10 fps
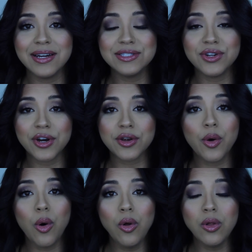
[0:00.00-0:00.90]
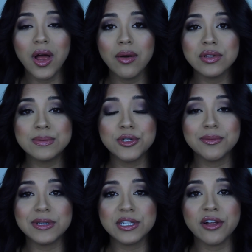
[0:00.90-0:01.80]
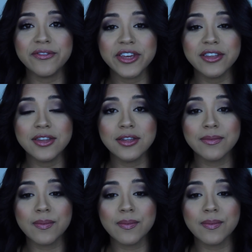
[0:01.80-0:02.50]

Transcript: the dark hole I was putting myself in.